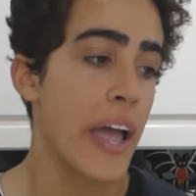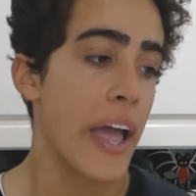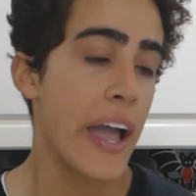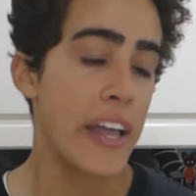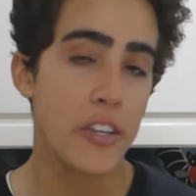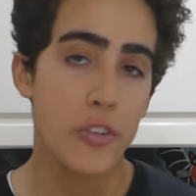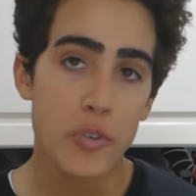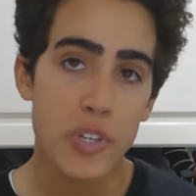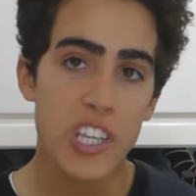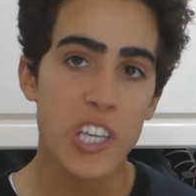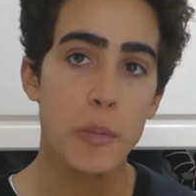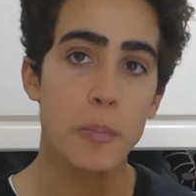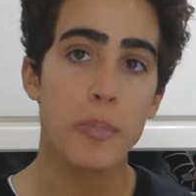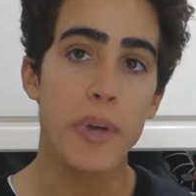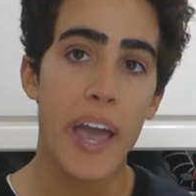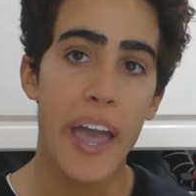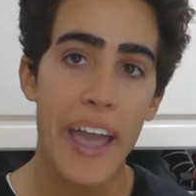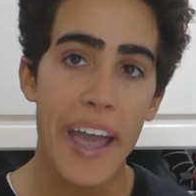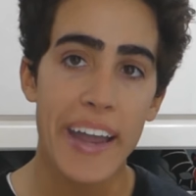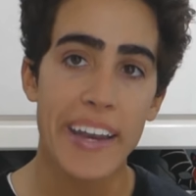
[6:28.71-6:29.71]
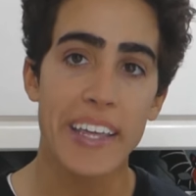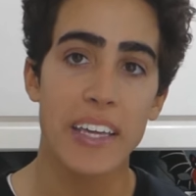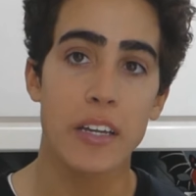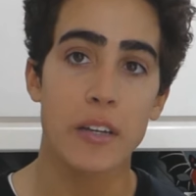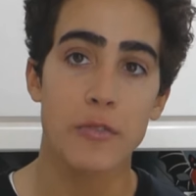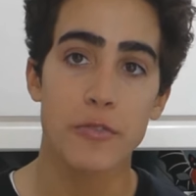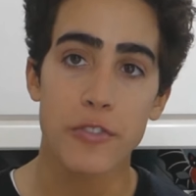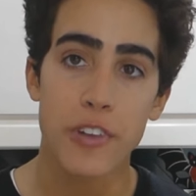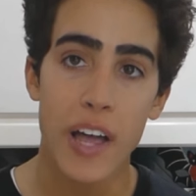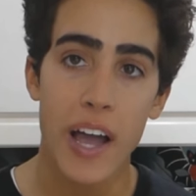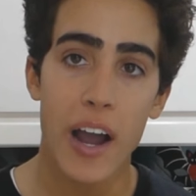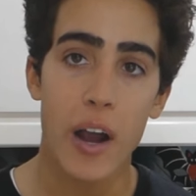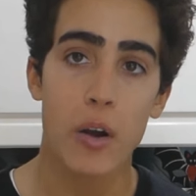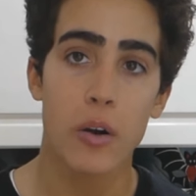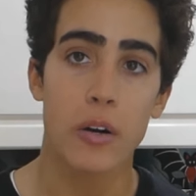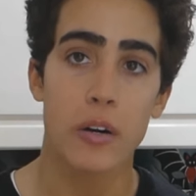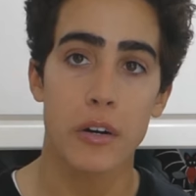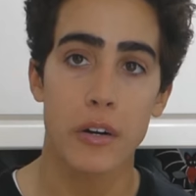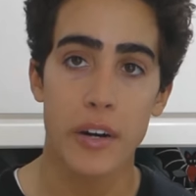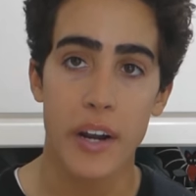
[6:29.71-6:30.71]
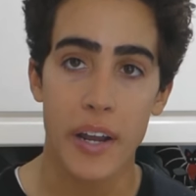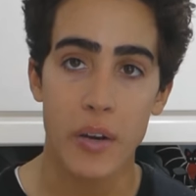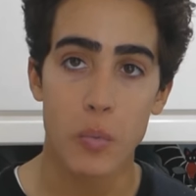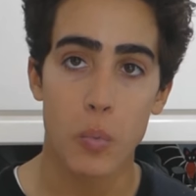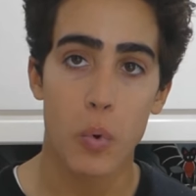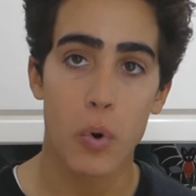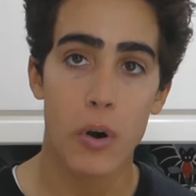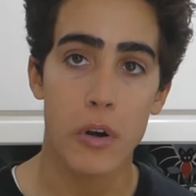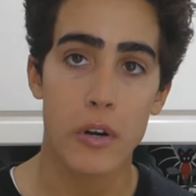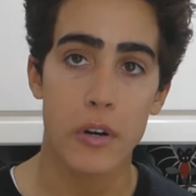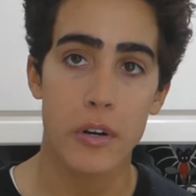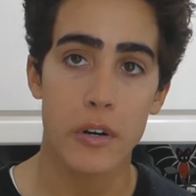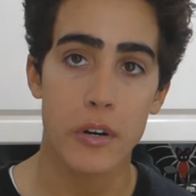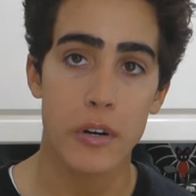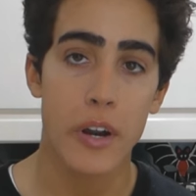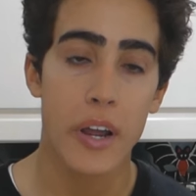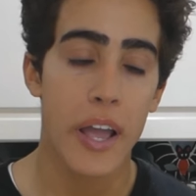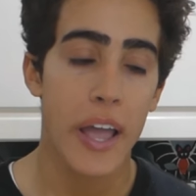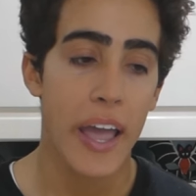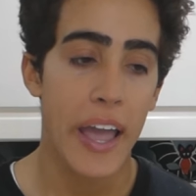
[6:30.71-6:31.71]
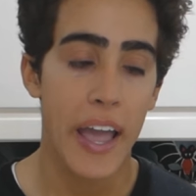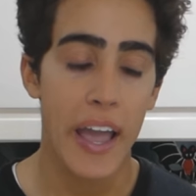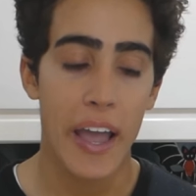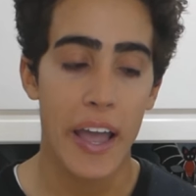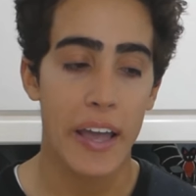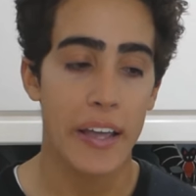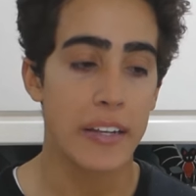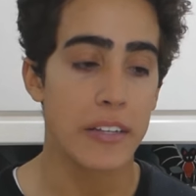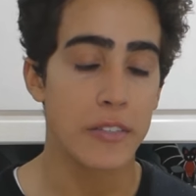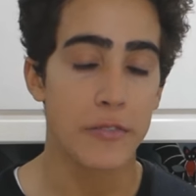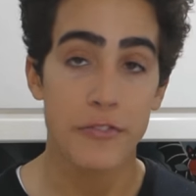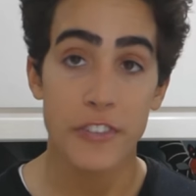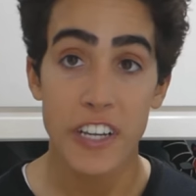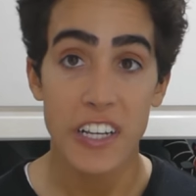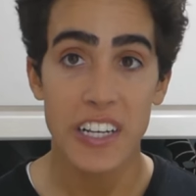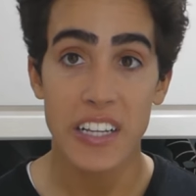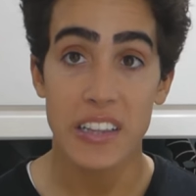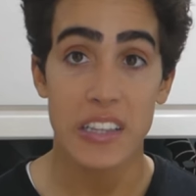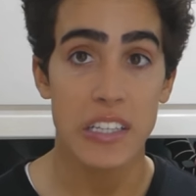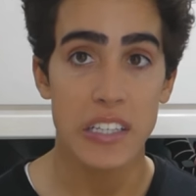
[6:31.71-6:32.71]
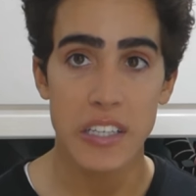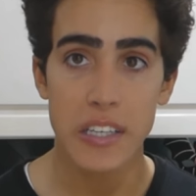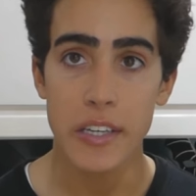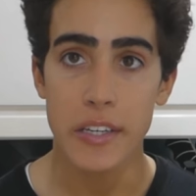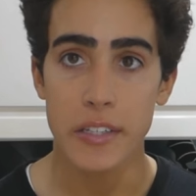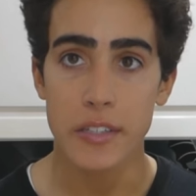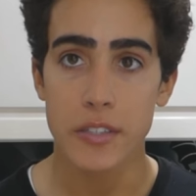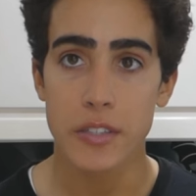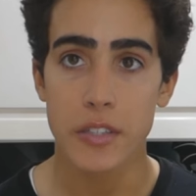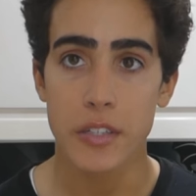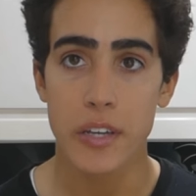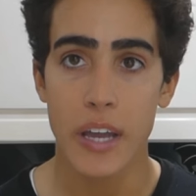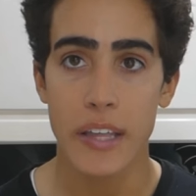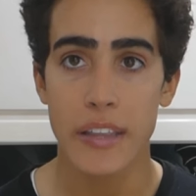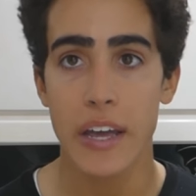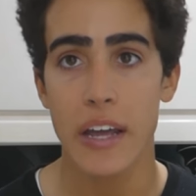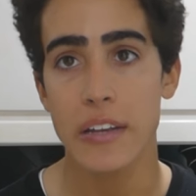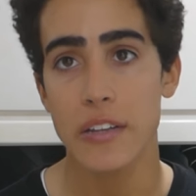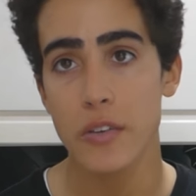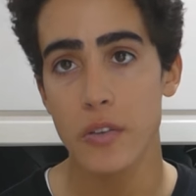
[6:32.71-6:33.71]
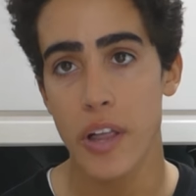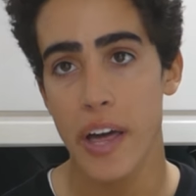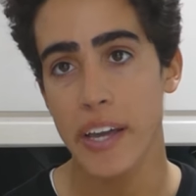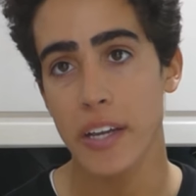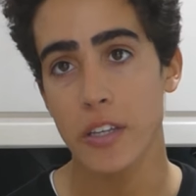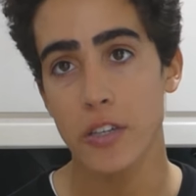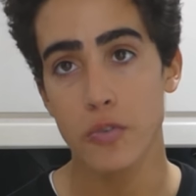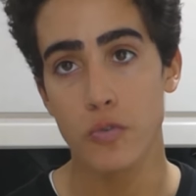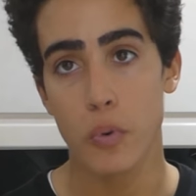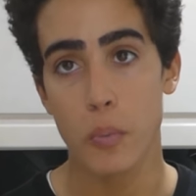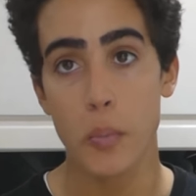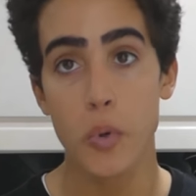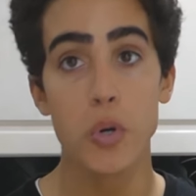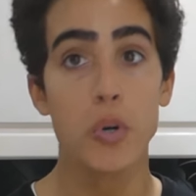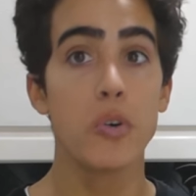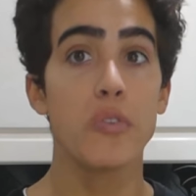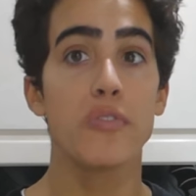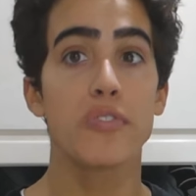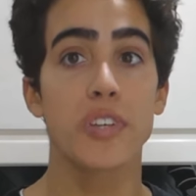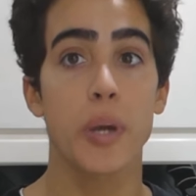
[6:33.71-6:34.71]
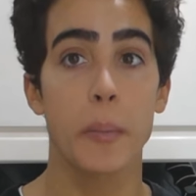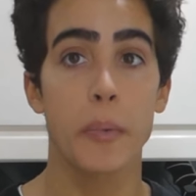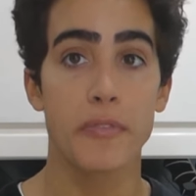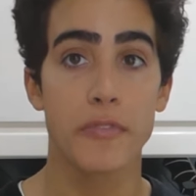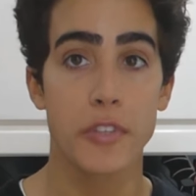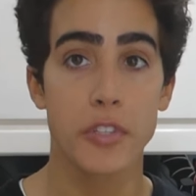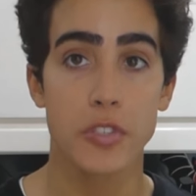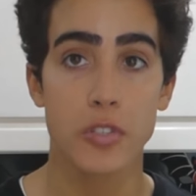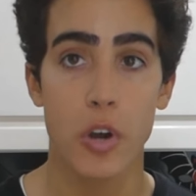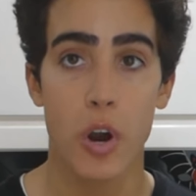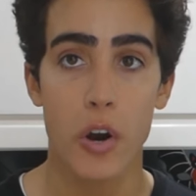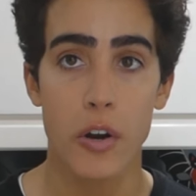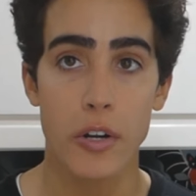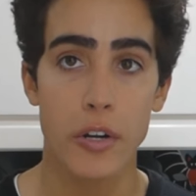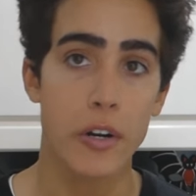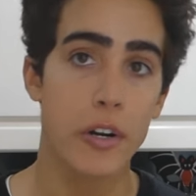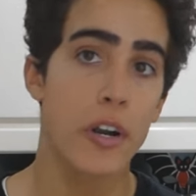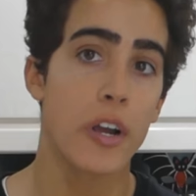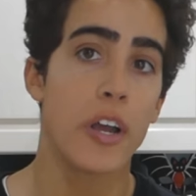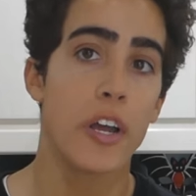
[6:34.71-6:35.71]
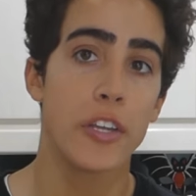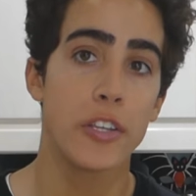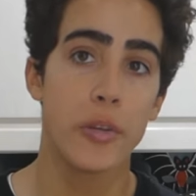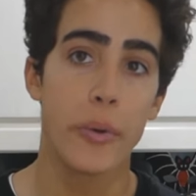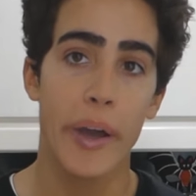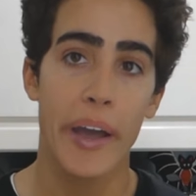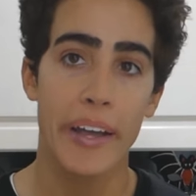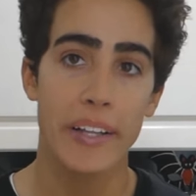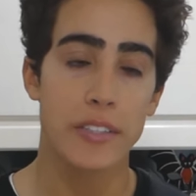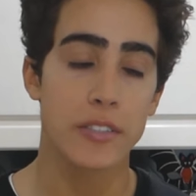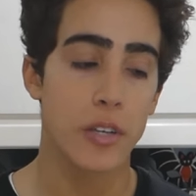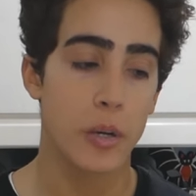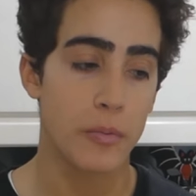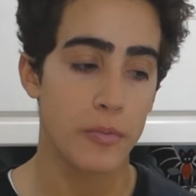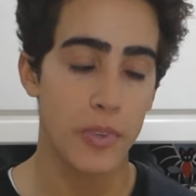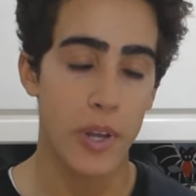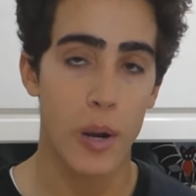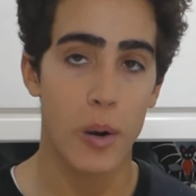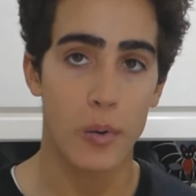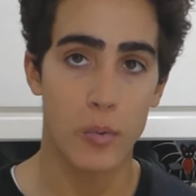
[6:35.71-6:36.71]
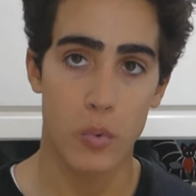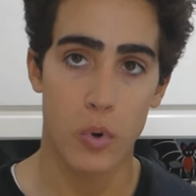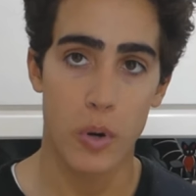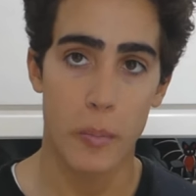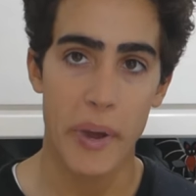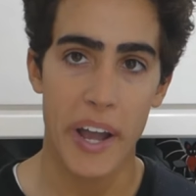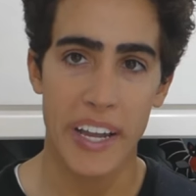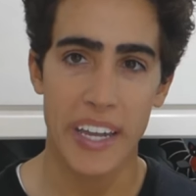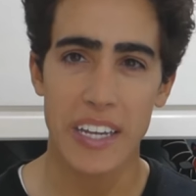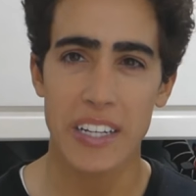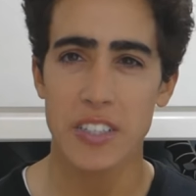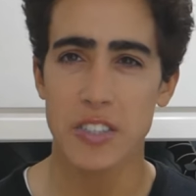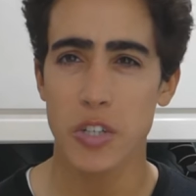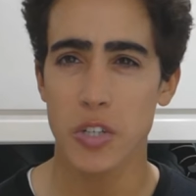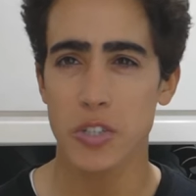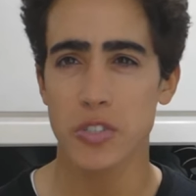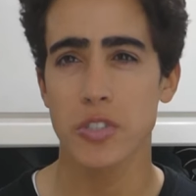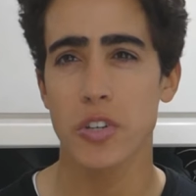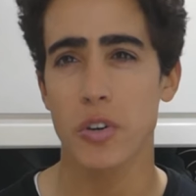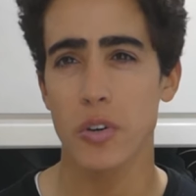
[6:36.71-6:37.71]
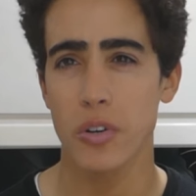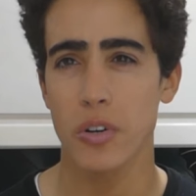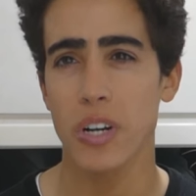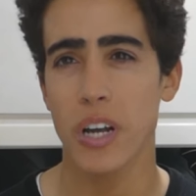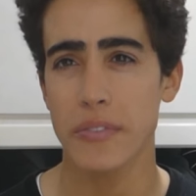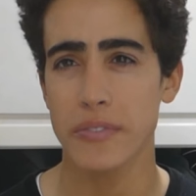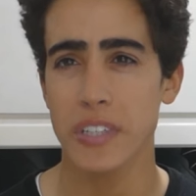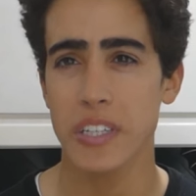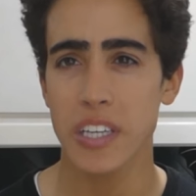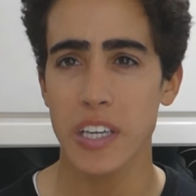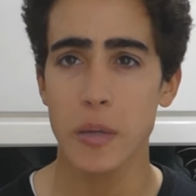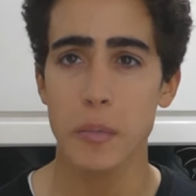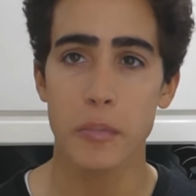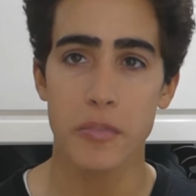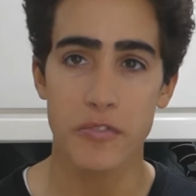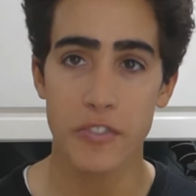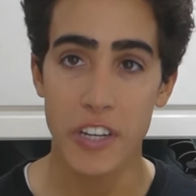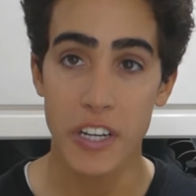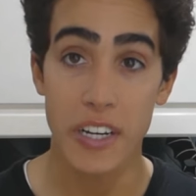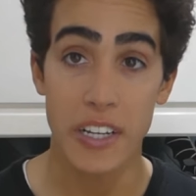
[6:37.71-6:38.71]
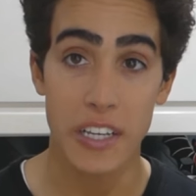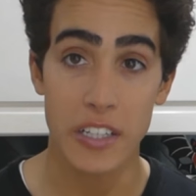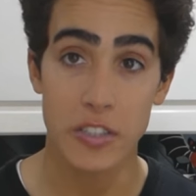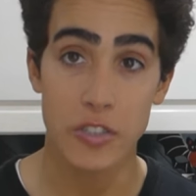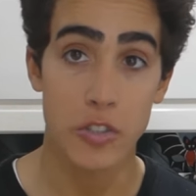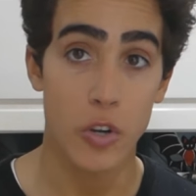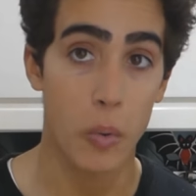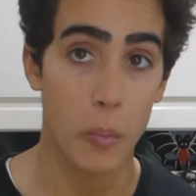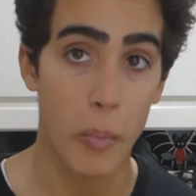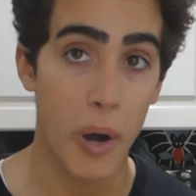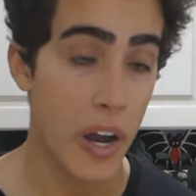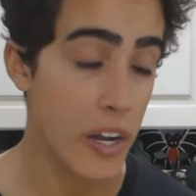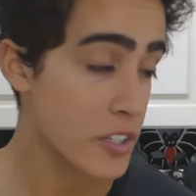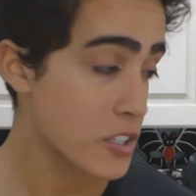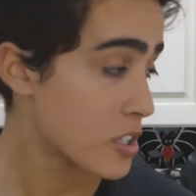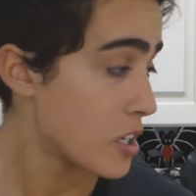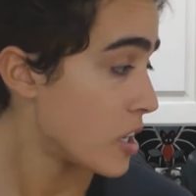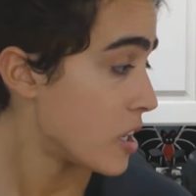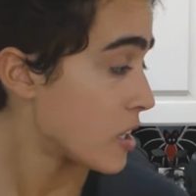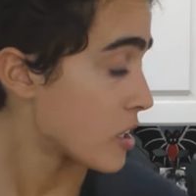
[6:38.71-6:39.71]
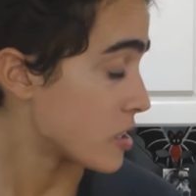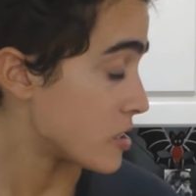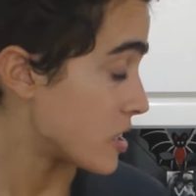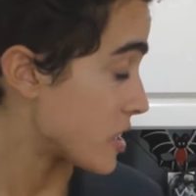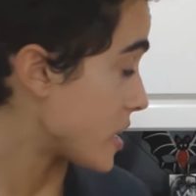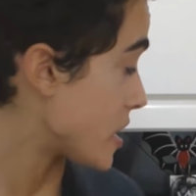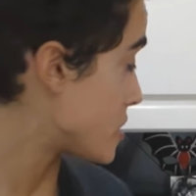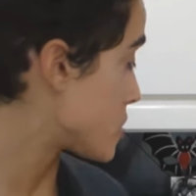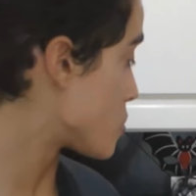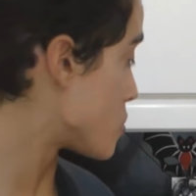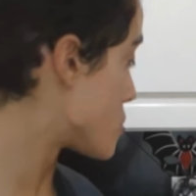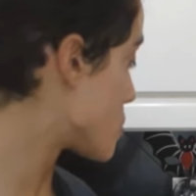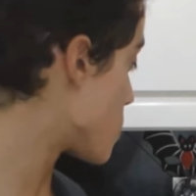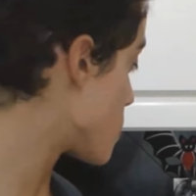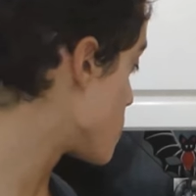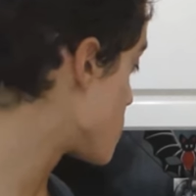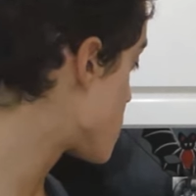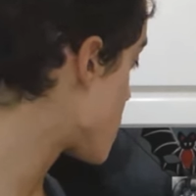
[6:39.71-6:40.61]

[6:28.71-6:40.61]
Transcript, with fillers: And you keep adding flour and water and feeding the yeast, and then you like you remove some of the starter, you add some flour and water back in just so you don't have to keep feeding it so much because it gets to a certain